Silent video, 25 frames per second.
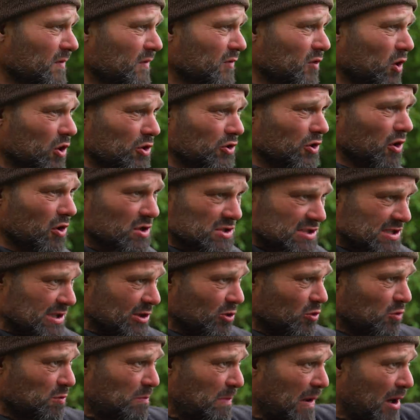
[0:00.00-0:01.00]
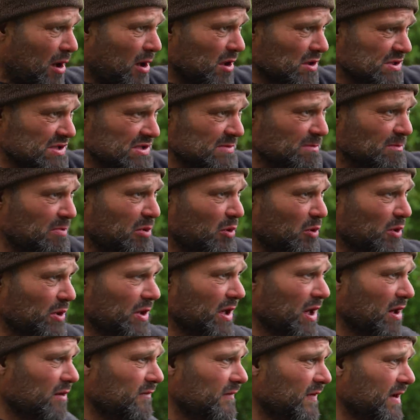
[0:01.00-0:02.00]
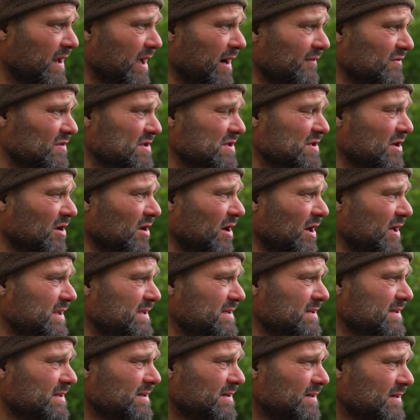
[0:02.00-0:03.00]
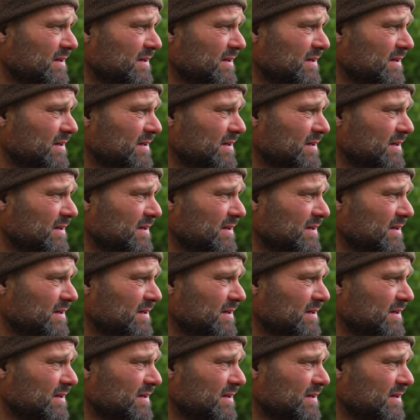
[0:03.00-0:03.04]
Got a nice little passing point over the other side